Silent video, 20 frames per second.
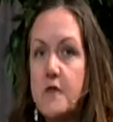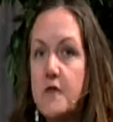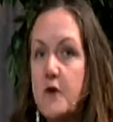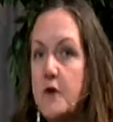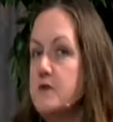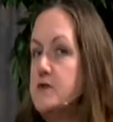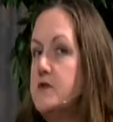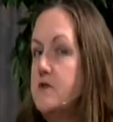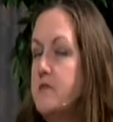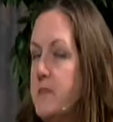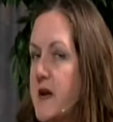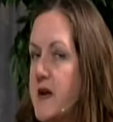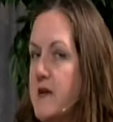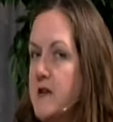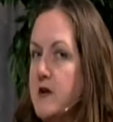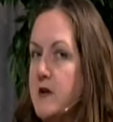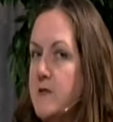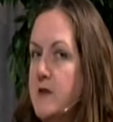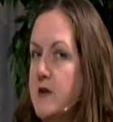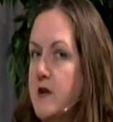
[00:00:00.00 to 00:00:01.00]
those who've been in
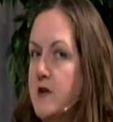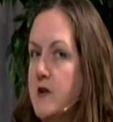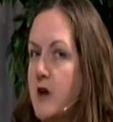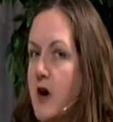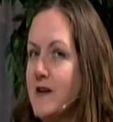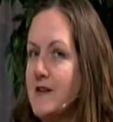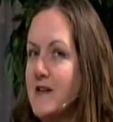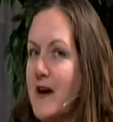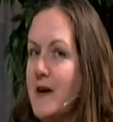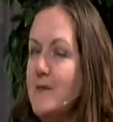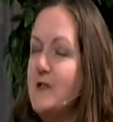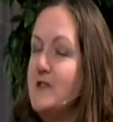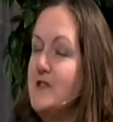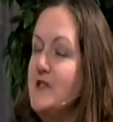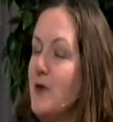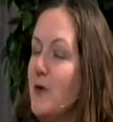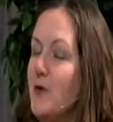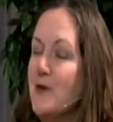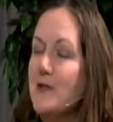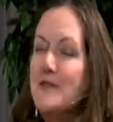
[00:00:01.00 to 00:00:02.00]
the community a long time, it's
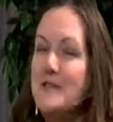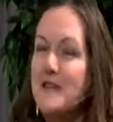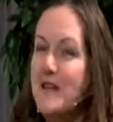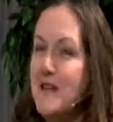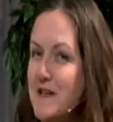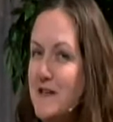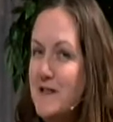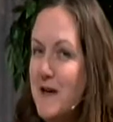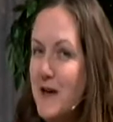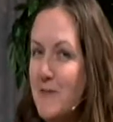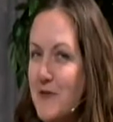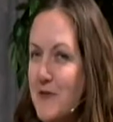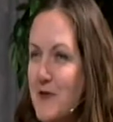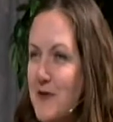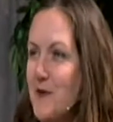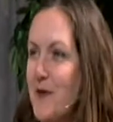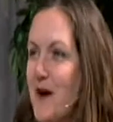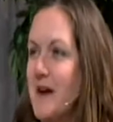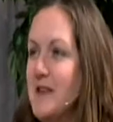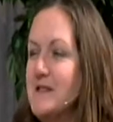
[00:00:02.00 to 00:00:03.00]
the old
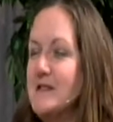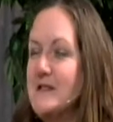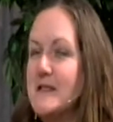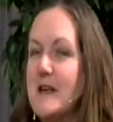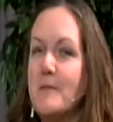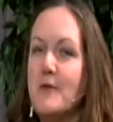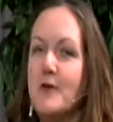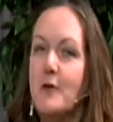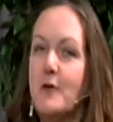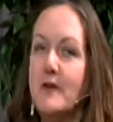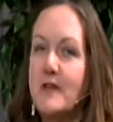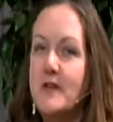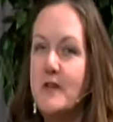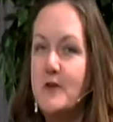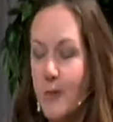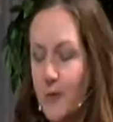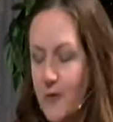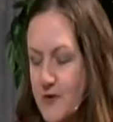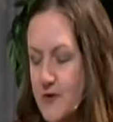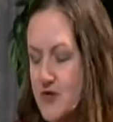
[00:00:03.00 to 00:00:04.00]
D&W on Seminole in
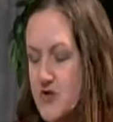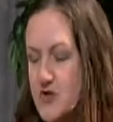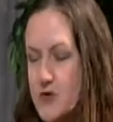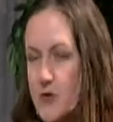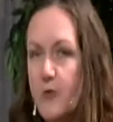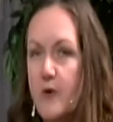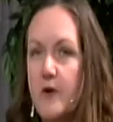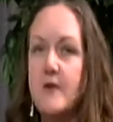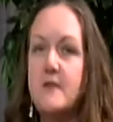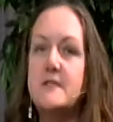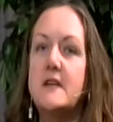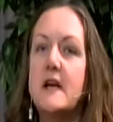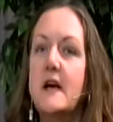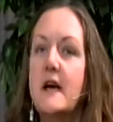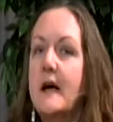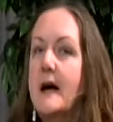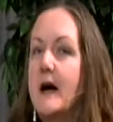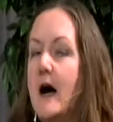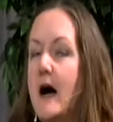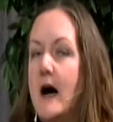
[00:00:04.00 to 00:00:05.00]
Norton Shores.
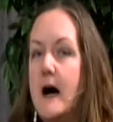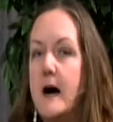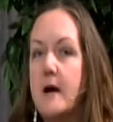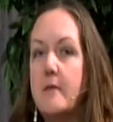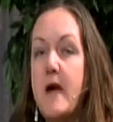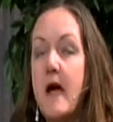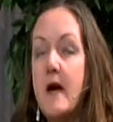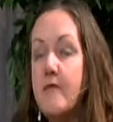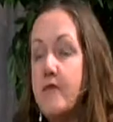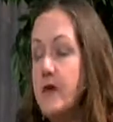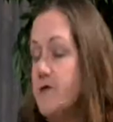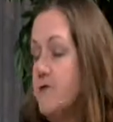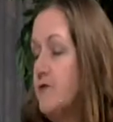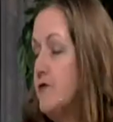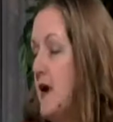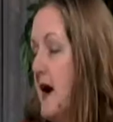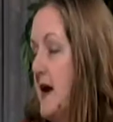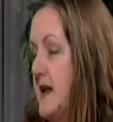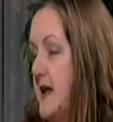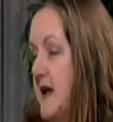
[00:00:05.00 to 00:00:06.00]
Every
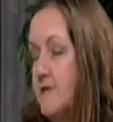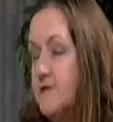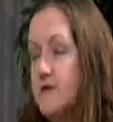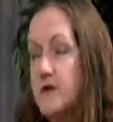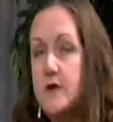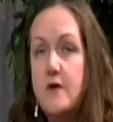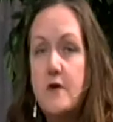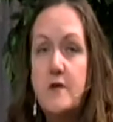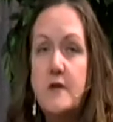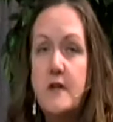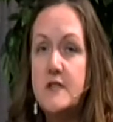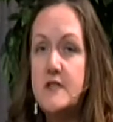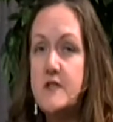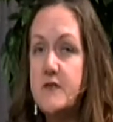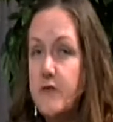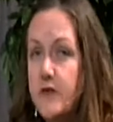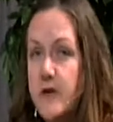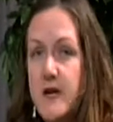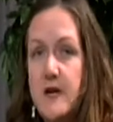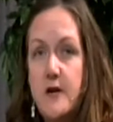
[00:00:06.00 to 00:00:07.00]
Friday afternoon, it's
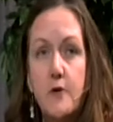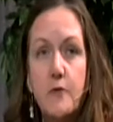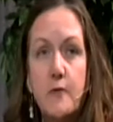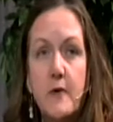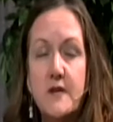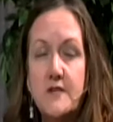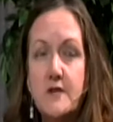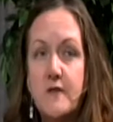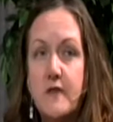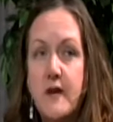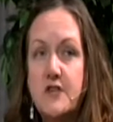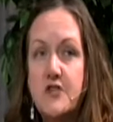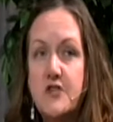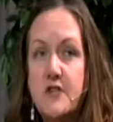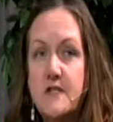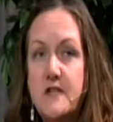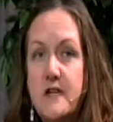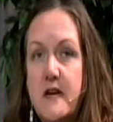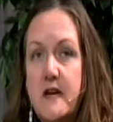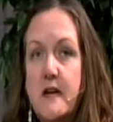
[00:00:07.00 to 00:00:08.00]
free, no
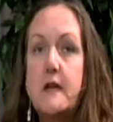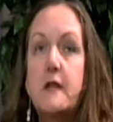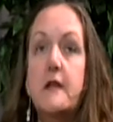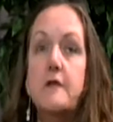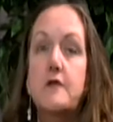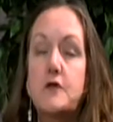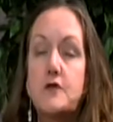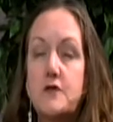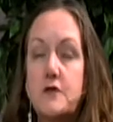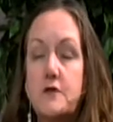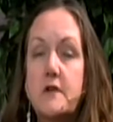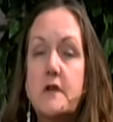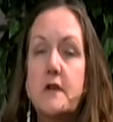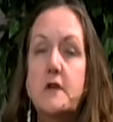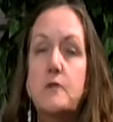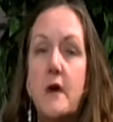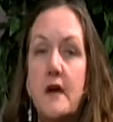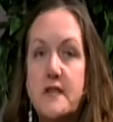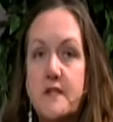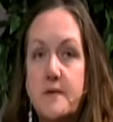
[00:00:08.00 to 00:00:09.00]
reservations needed. If you do
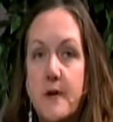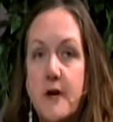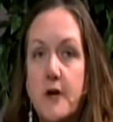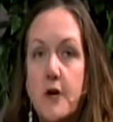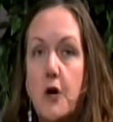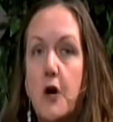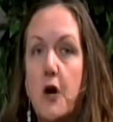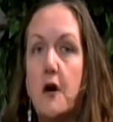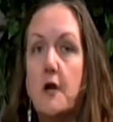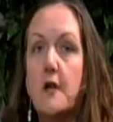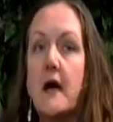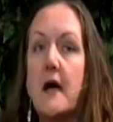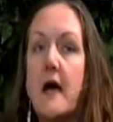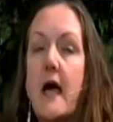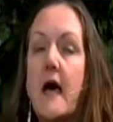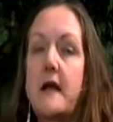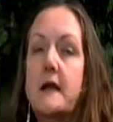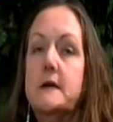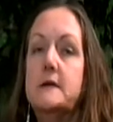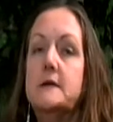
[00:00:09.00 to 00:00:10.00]
need respite, call
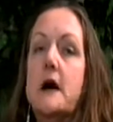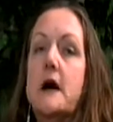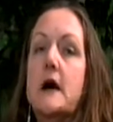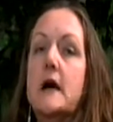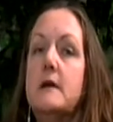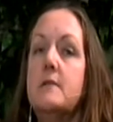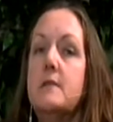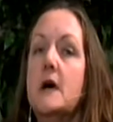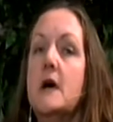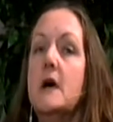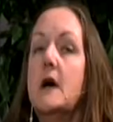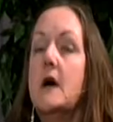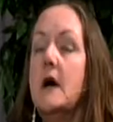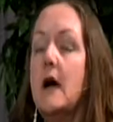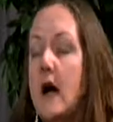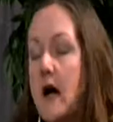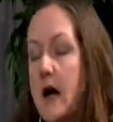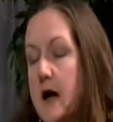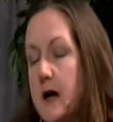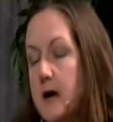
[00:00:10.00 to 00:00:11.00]
ahead of time.
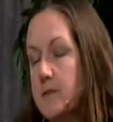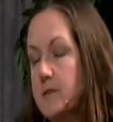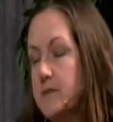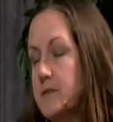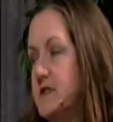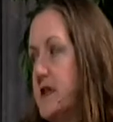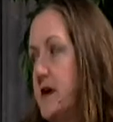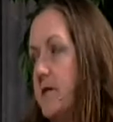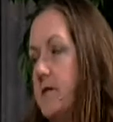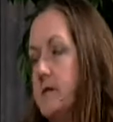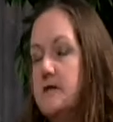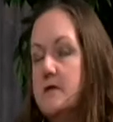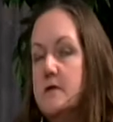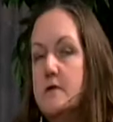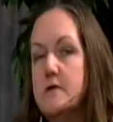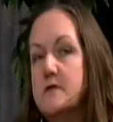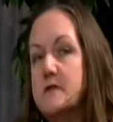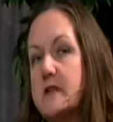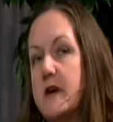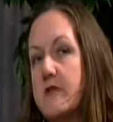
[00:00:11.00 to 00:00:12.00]

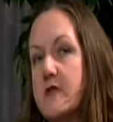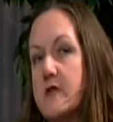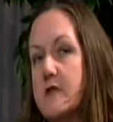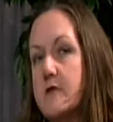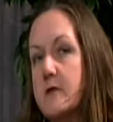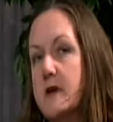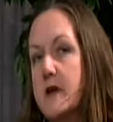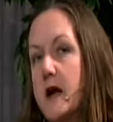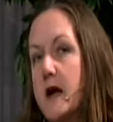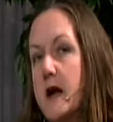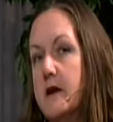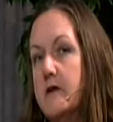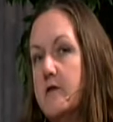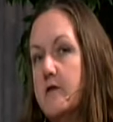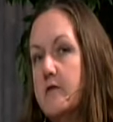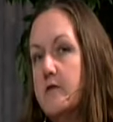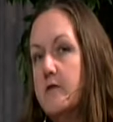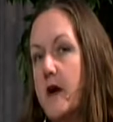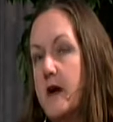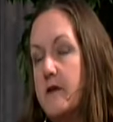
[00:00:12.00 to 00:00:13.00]
To
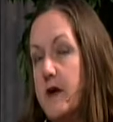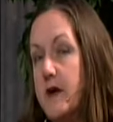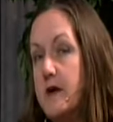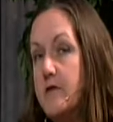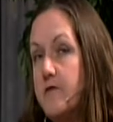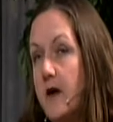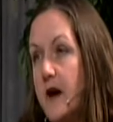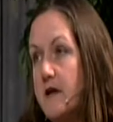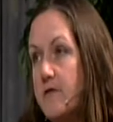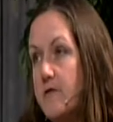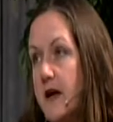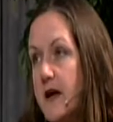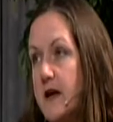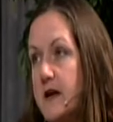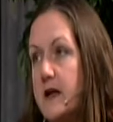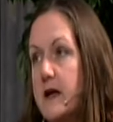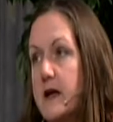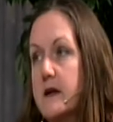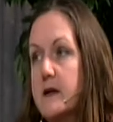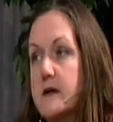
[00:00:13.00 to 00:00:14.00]

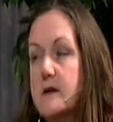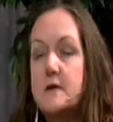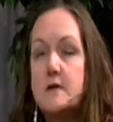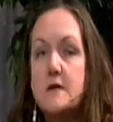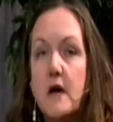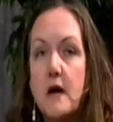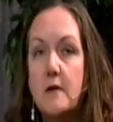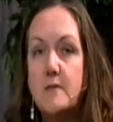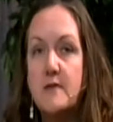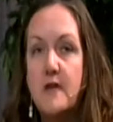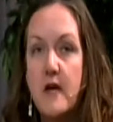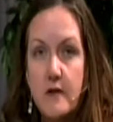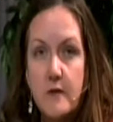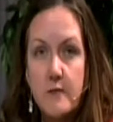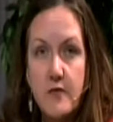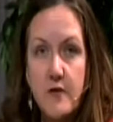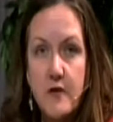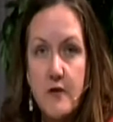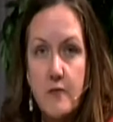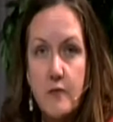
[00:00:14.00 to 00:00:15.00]
739-5858 and tell
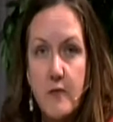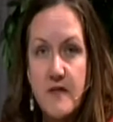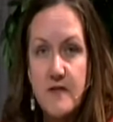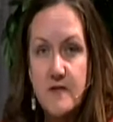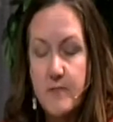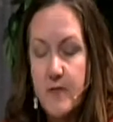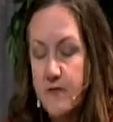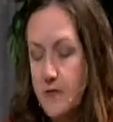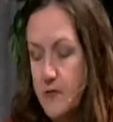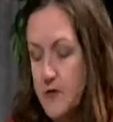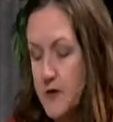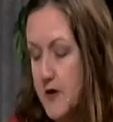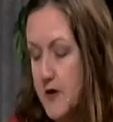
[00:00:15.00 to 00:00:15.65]
them you need respite for the